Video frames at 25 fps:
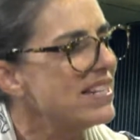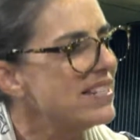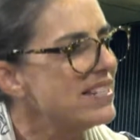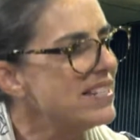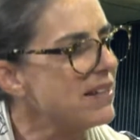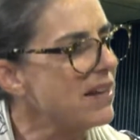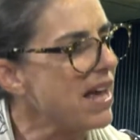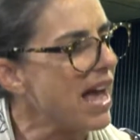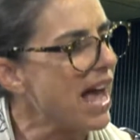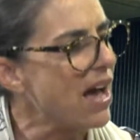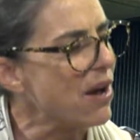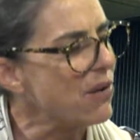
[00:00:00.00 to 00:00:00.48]

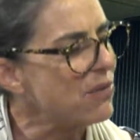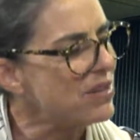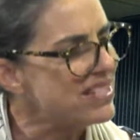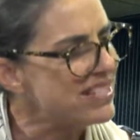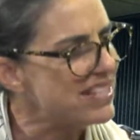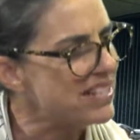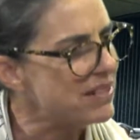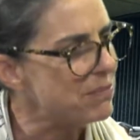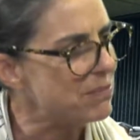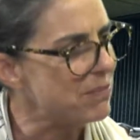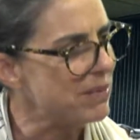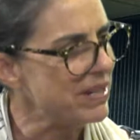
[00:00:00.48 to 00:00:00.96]
How has
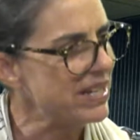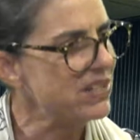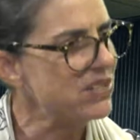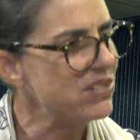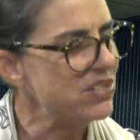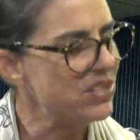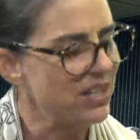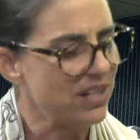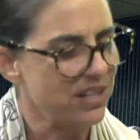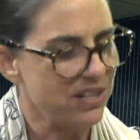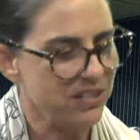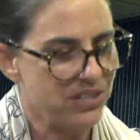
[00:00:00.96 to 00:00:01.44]
it been
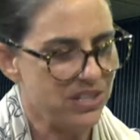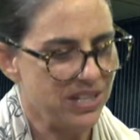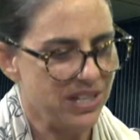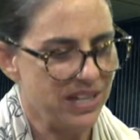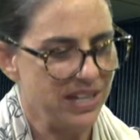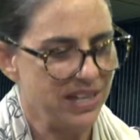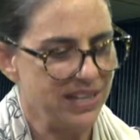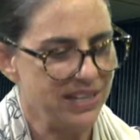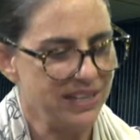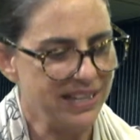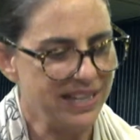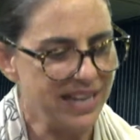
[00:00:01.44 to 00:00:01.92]

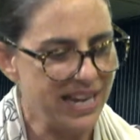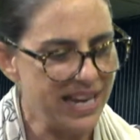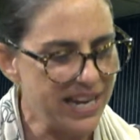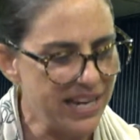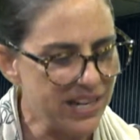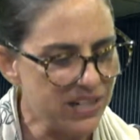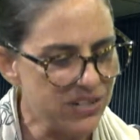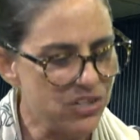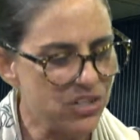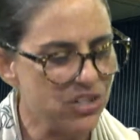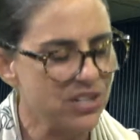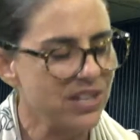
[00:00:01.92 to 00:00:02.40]
to
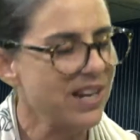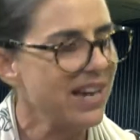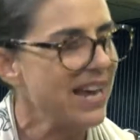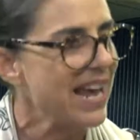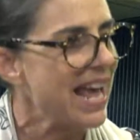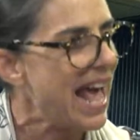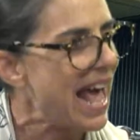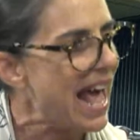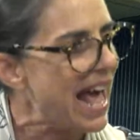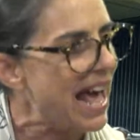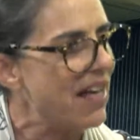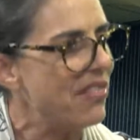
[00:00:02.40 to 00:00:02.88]
engage
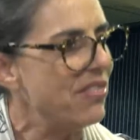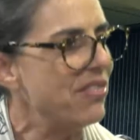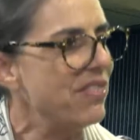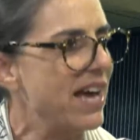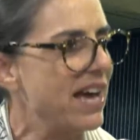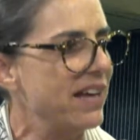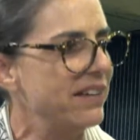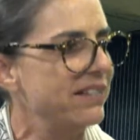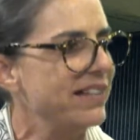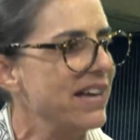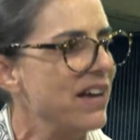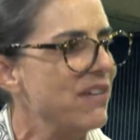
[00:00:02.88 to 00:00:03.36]
at
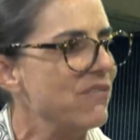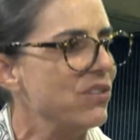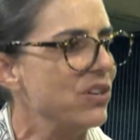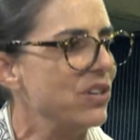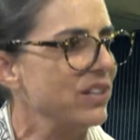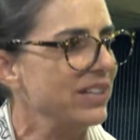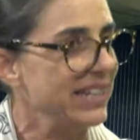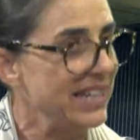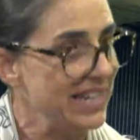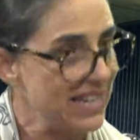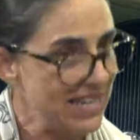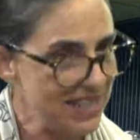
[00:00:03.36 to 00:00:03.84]
that
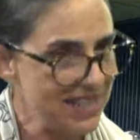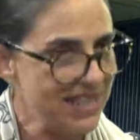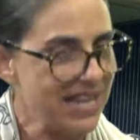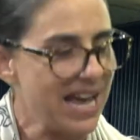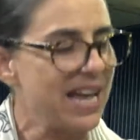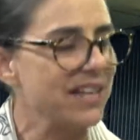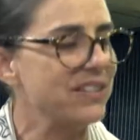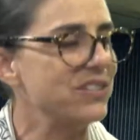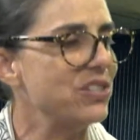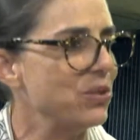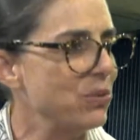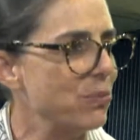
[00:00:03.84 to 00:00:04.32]
level in
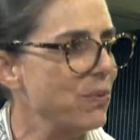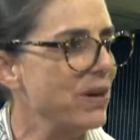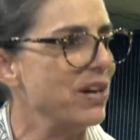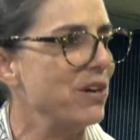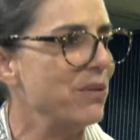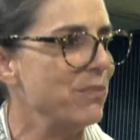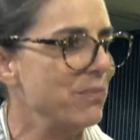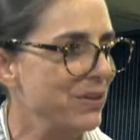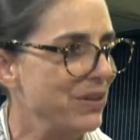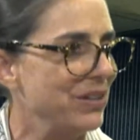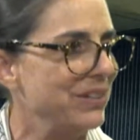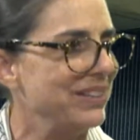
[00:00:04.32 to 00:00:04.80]
that square
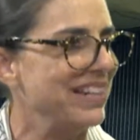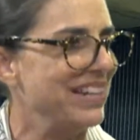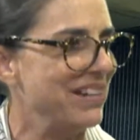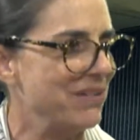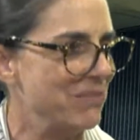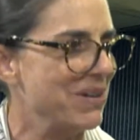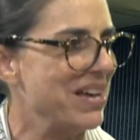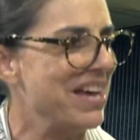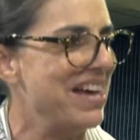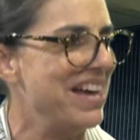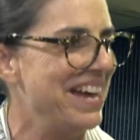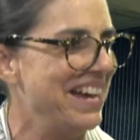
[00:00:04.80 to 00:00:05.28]
building
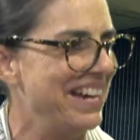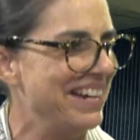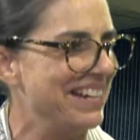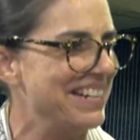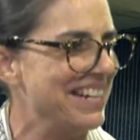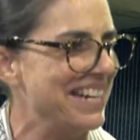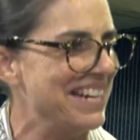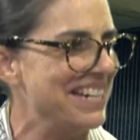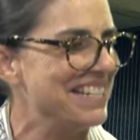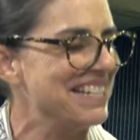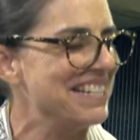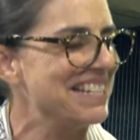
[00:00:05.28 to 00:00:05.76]
behind
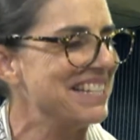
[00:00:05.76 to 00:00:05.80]
us?